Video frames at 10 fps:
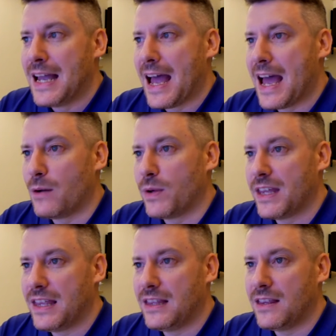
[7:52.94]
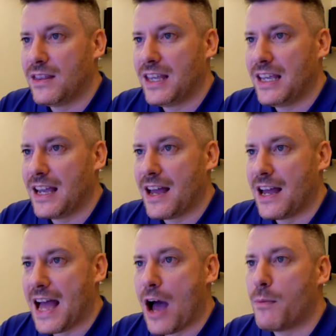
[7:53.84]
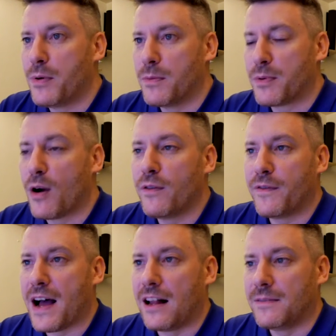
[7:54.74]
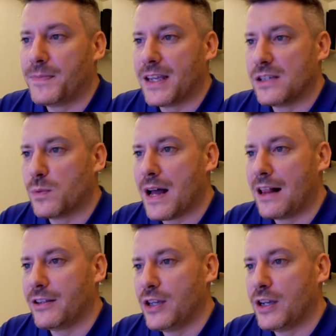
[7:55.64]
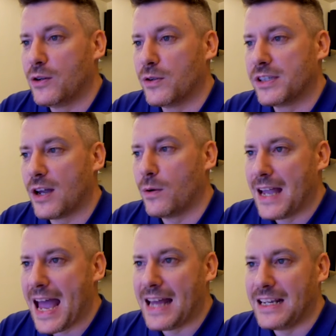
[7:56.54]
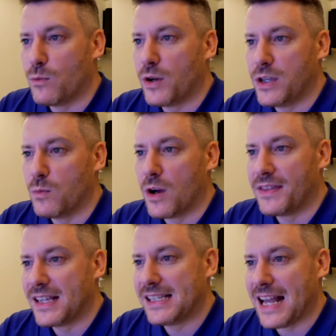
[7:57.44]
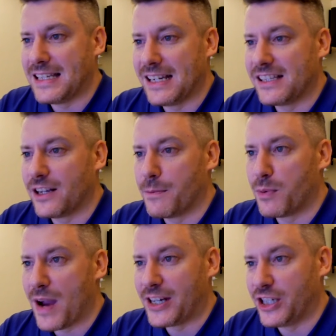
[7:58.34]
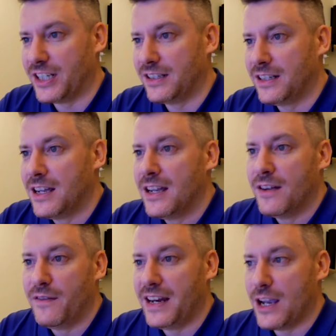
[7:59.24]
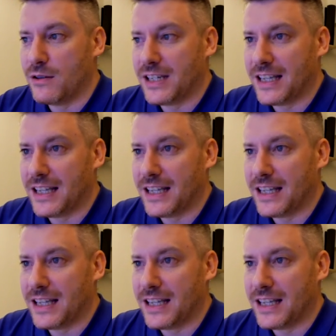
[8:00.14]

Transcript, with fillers: And within the uh, output profile as well, you can also edit what you want, the settings, the compression, video to